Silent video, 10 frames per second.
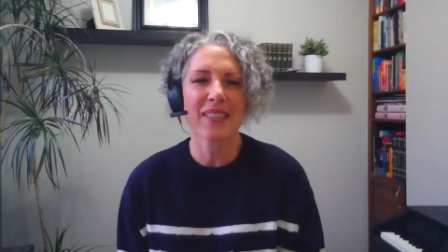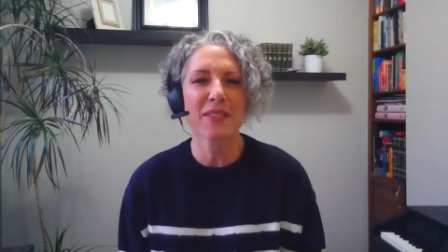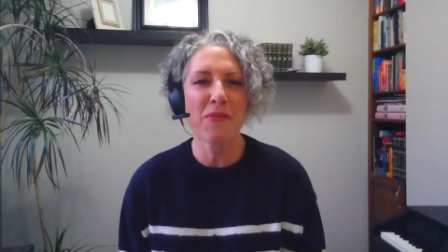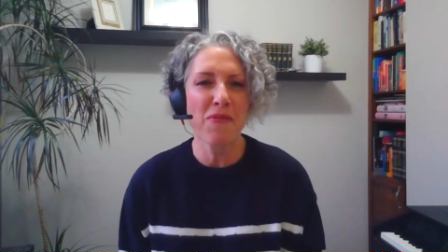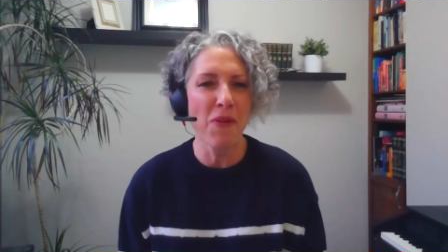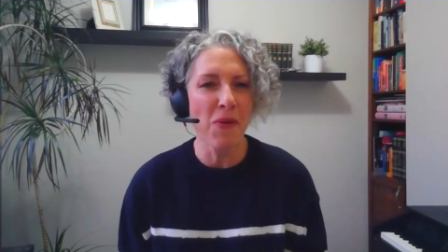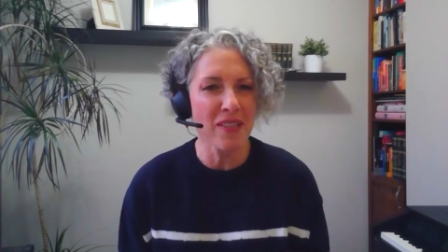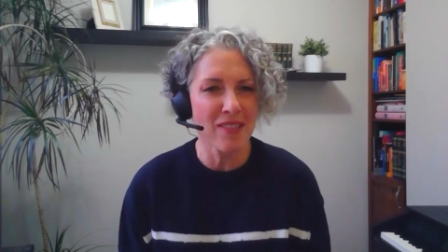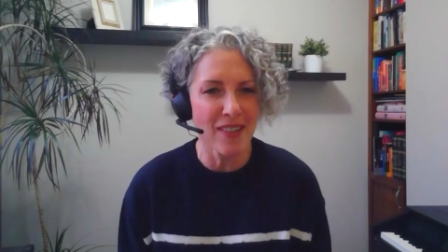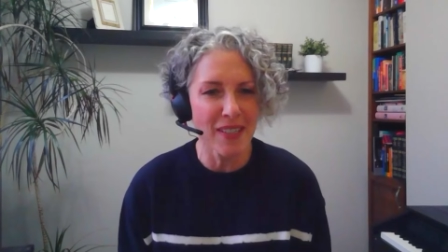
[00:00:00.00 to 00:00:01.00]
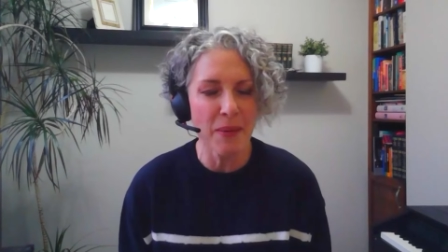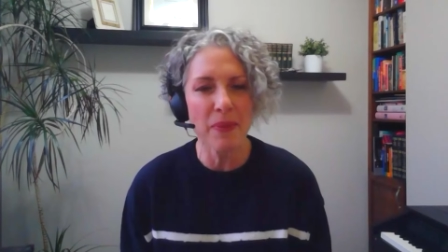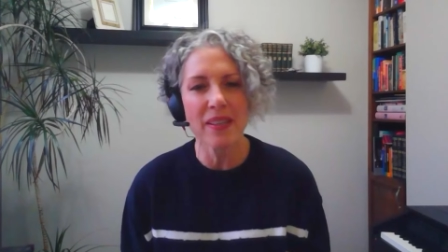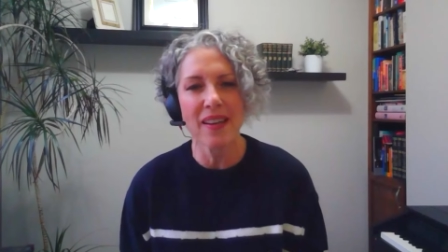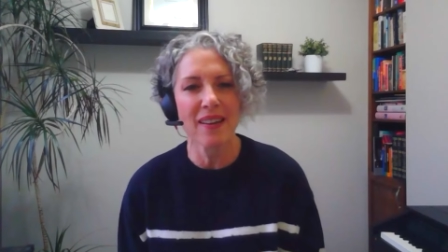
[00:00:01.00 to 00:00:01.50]
don't focus on it,
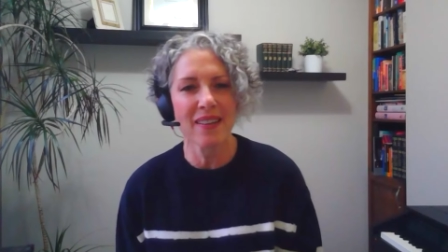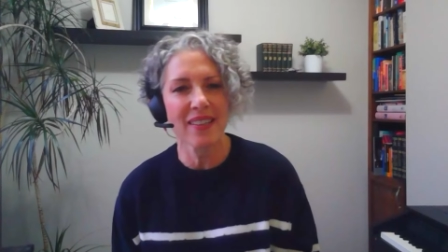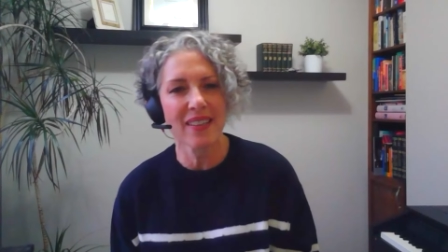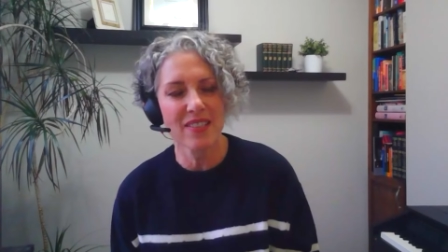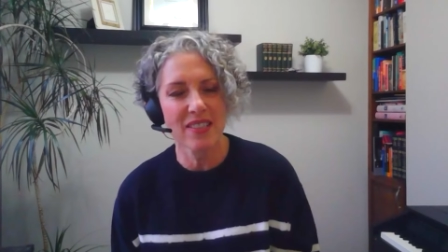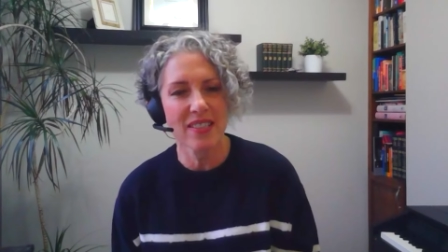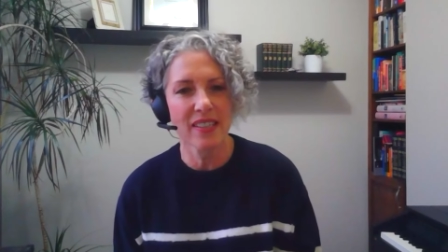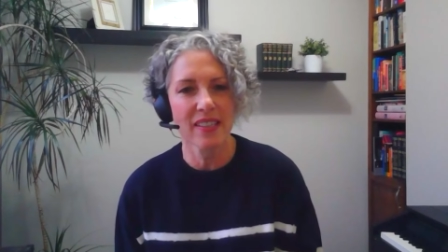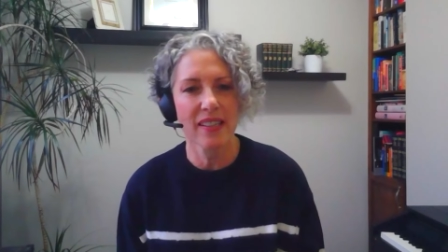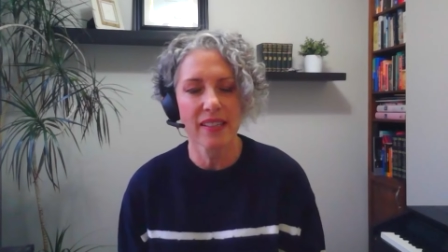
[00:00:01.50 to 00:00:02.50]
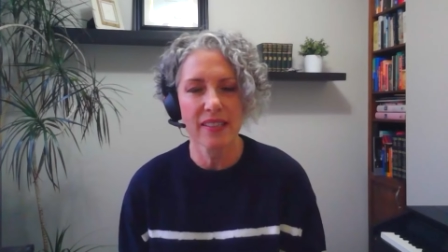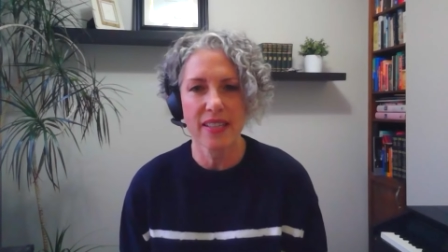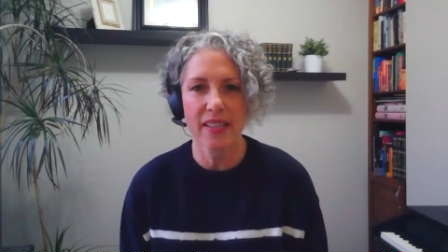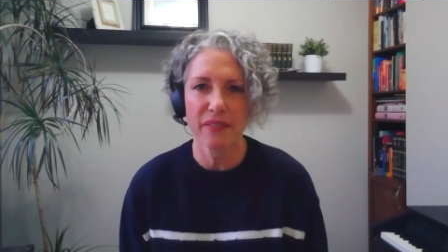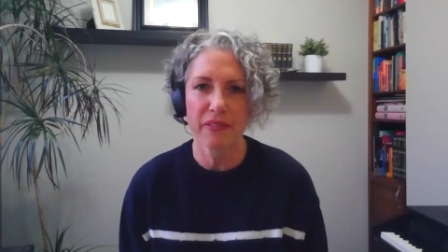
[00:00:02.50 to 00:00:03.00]
but yeah, I guess you kind of
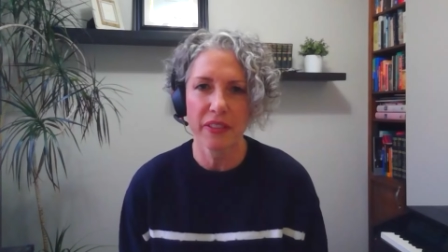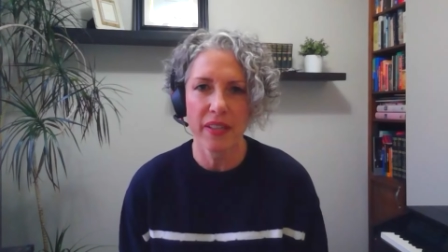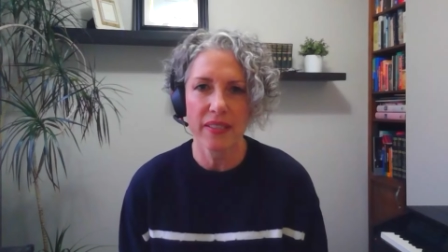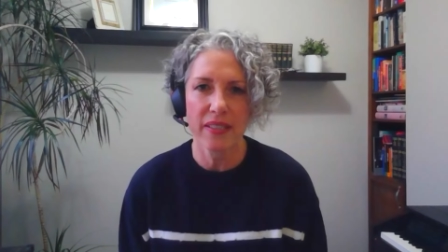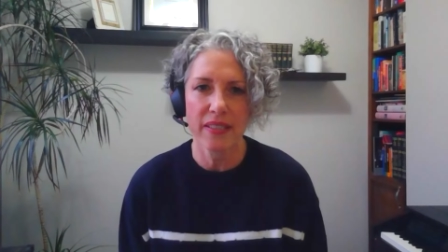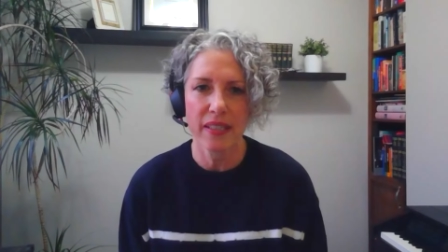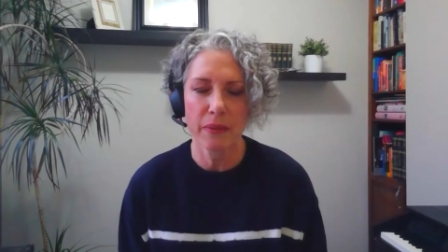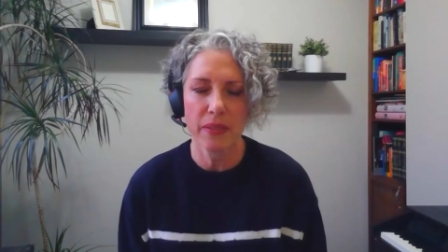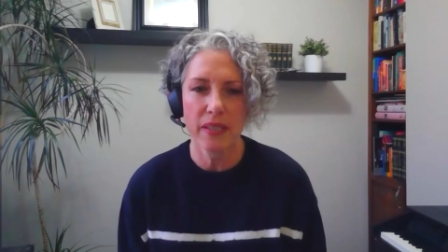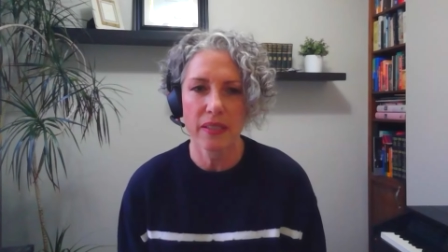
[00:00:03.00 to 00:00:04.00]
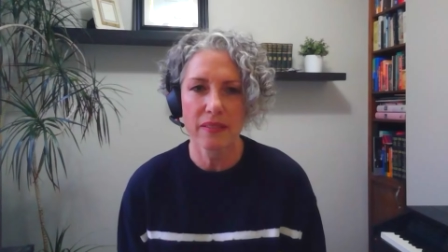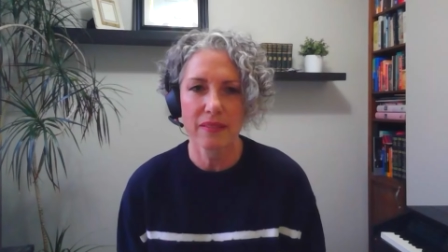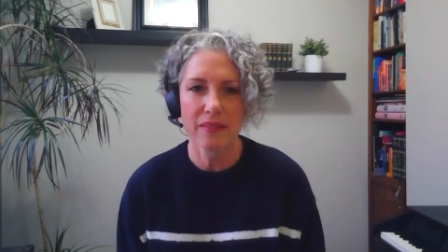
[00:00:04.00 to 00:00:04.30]
take it for granted nowadays.